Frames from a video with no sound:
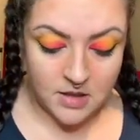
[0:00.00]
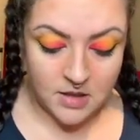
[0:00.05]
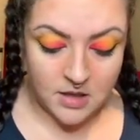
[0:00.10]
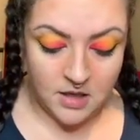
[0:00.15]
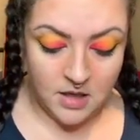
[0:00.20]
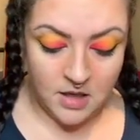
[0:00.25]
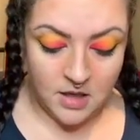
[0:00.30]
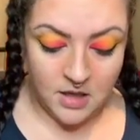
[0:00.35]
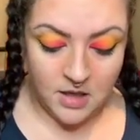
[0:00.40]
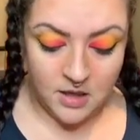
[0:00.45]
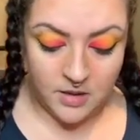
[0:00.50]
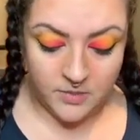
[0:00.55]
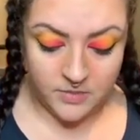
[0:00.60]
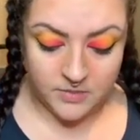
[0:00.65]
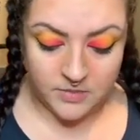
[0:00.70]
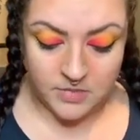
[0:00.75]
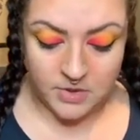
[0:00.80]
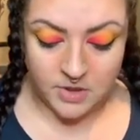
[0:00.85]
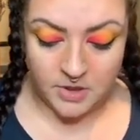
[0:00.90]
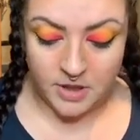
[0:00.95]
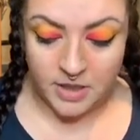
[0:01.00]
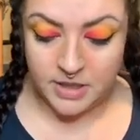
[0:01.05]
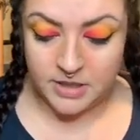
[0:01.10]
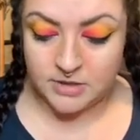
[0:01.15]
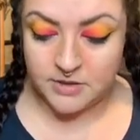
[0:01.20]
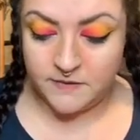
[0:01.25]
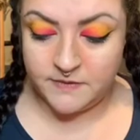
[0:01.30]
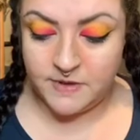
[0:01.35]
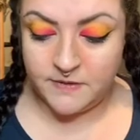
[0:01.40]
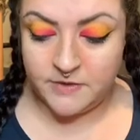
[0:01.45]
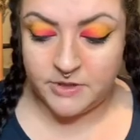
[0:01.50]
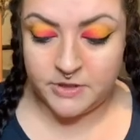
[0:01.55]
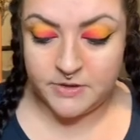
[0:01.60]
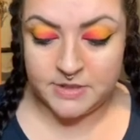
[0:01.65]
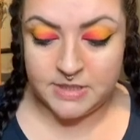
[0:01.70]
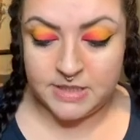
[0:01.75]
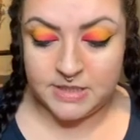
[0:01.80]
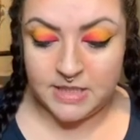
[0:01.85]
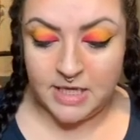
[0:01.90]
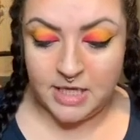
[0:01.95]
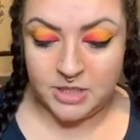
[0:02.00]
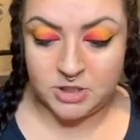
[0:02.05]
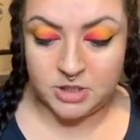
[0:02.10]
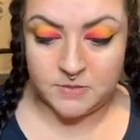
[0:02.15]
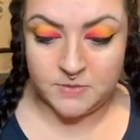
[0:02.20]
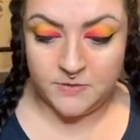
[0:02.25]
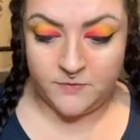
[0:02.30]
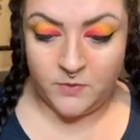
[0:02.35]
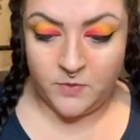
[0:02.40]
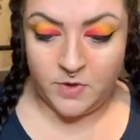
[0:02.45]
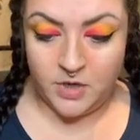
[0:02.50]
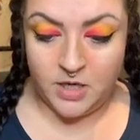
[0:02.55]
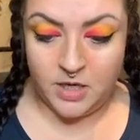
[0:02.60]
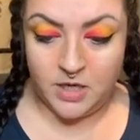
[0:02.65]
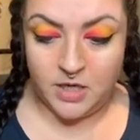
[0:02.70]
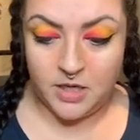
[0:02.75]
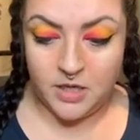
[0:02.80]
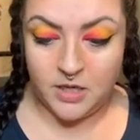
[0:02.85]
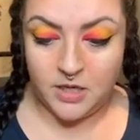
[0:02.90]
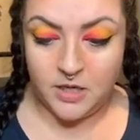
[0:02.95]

All right, so I've never used these lashes before.